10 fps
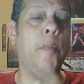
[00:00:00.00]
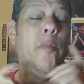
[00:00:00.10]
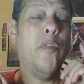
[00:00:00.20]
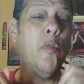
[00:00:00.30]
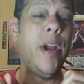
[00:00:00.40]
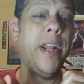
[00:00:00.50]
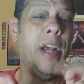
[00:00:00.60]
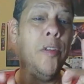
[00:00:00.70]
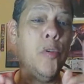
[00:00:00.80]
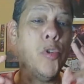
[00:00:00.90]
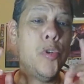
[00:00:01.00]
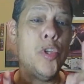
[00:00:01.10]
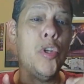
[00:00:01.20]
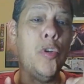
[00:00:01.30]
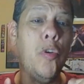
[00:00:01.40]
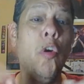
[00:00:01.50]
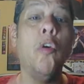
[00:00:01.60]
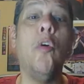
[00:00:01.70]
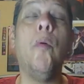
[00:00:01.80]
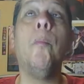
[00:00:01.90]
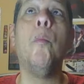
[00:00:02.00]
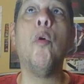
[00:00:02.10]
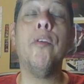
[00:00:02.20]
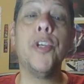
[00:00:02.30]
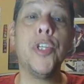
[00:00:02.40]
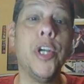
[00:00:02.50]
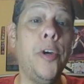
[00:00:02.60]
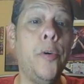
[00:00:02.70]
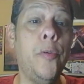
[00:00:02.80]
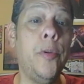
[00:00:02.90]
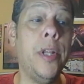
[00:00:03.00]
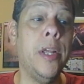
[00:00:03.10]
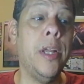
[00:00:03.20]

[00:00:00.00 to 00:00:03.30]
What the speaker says: For right now, those are two. Oh, Morse Code.